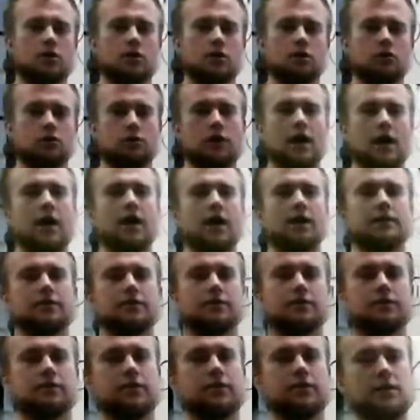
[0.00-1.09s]
Do not
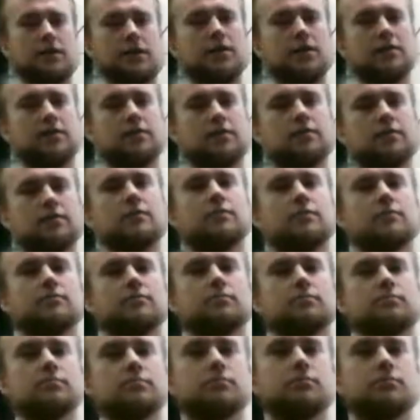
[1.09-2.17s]
get
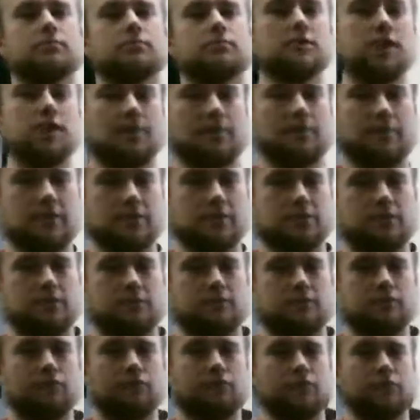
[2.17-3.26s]
supplements
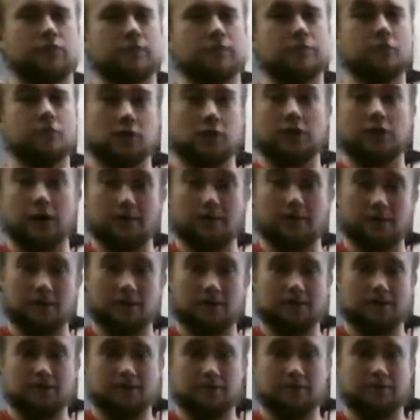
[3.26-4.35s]
from certain
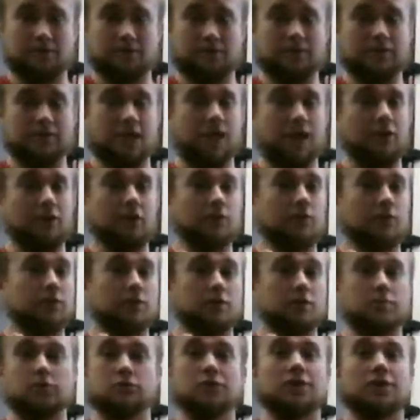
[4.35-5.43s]
companies that are doing this
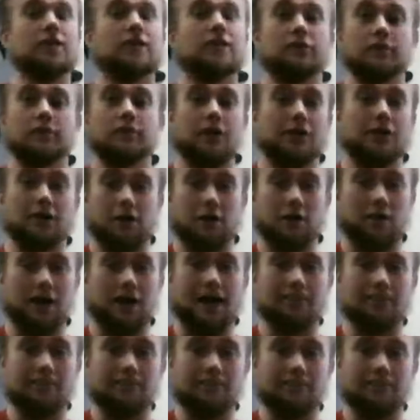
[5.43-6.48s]
multi-level marketing crap.